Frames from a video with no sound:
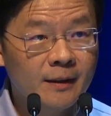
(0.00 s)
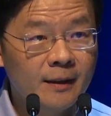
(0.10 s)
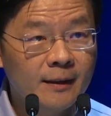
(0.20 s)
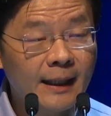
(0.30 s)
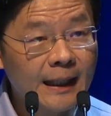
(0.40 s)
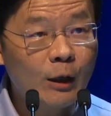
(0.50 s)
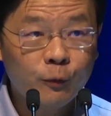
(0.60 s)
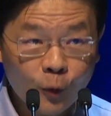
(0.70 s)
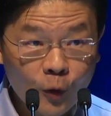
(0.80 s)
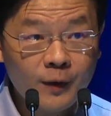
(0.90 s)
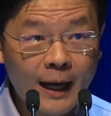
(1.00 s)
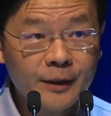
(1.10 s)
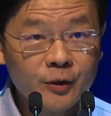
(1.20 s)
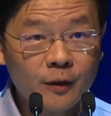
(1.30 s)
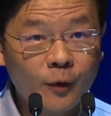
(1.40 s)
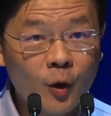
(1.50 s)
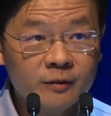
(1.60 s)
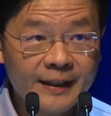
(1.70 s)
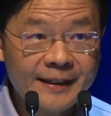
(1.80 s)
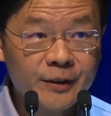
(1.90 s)
Like our forefathers of all
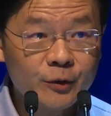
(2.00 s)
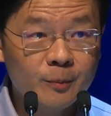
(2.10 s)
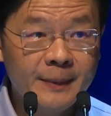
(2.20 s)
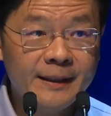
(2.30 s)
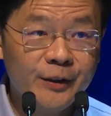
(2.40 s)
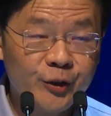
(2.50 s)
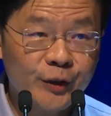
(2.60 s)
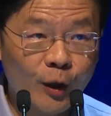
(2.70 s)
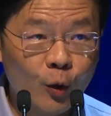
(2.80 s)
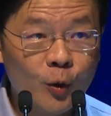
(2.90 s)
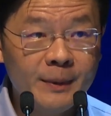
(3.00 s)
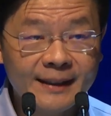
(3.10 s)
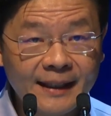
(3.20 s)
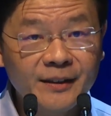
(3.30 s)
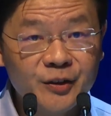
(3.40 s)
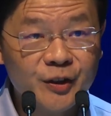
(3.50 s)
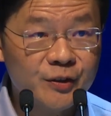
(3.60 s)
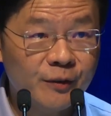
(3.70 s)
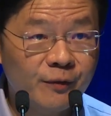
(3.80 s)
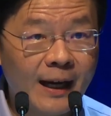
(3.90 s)
races who made this their home in
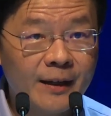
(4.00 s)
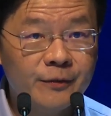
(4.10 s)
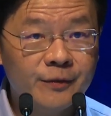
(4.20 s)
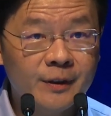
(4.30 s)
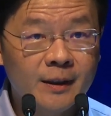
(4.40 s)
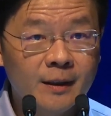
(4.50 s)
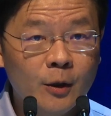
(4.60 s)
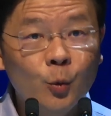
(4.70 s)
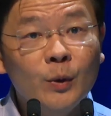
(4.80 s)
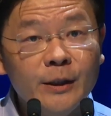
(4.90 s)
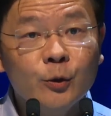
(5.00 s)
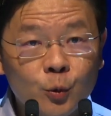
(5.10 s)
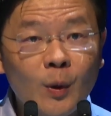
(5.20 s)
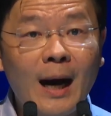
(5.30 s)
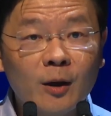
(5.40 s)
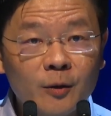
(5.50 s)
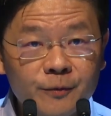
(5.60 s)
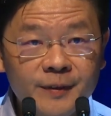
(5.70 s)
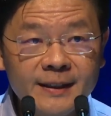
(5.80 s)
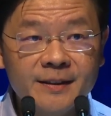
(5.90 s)
1965, we too are
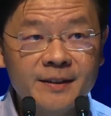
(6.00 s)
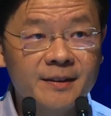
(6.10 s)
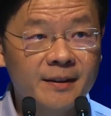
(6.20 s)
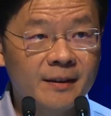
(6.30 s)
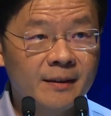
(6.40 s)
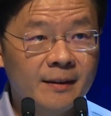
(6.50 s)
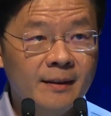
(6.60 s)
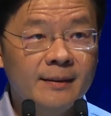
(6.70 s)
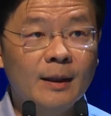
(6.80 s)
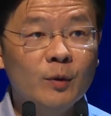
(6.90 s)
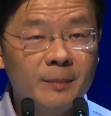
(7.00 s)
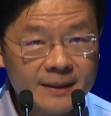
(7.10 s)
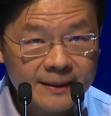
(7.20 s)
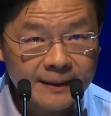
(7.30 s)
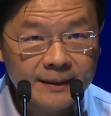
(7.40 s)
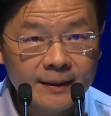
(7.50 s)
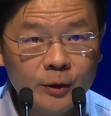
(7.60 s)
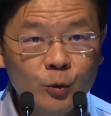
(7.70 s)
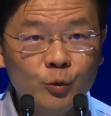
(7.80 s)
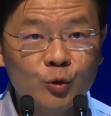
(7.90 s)
convinced that we must
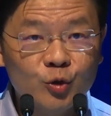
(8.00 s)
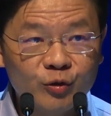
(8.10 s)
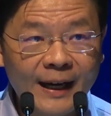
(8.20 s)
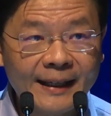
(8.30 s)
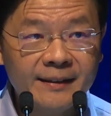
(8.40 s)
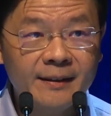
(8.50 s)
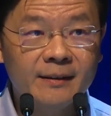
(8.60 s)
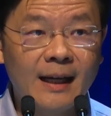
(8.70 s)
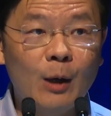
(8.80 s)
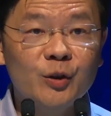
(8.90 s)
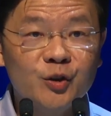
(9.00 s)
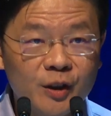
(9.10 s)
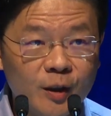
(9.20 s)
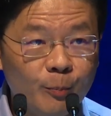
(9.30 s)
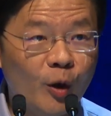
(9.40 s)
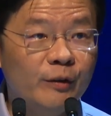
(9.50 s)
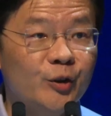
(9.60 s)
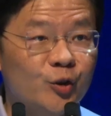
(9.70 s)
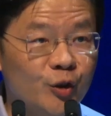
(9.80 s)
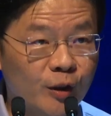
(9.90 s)
continue to strengthen our
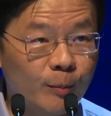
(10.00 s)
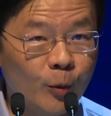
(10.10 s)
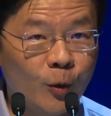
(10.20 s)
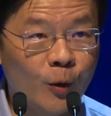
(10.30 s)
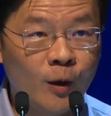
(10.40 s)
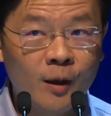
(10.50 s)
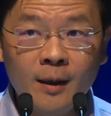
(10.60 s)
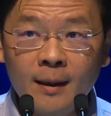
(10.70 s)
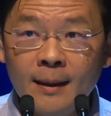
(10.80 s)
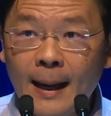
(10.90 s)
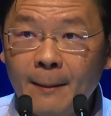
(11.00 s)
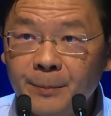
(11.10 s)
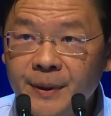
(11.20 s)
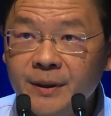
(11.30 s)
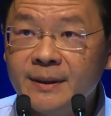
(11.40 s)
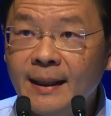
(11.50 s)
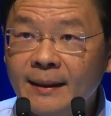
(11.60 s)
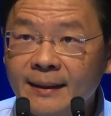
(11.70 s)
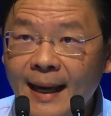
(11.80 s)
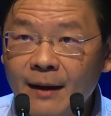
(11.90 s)
Singaporean Singapore and build
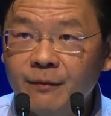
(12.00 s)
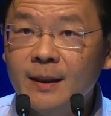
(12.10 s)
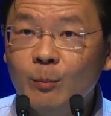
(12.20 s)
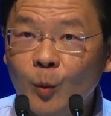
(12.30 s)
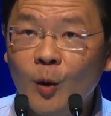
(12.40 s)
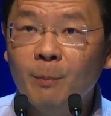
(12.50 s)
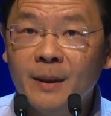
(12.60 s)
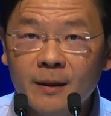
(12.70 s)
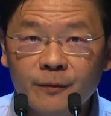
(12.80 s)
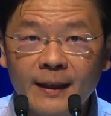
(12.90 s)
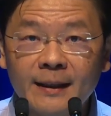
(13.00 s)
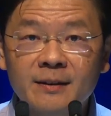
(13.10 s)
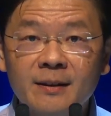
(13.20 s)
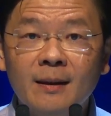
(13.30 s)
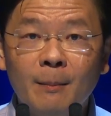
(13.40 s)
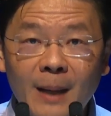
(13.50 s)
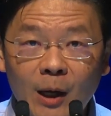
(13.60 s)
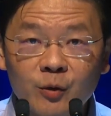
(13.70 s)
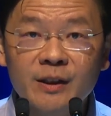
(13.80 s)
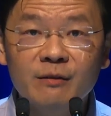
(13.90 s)
an ever more perfect
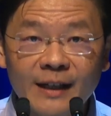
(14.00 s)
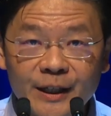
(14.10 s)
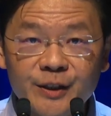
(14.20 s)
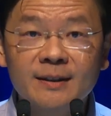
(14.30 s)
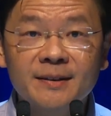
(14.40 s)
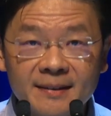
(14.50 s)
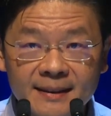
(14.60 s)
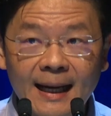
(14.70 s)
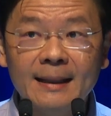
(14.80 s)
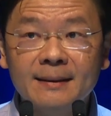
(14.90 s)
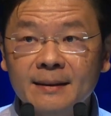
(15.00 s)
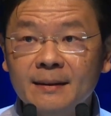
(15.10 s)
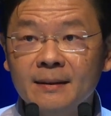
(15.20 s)
multiracial society.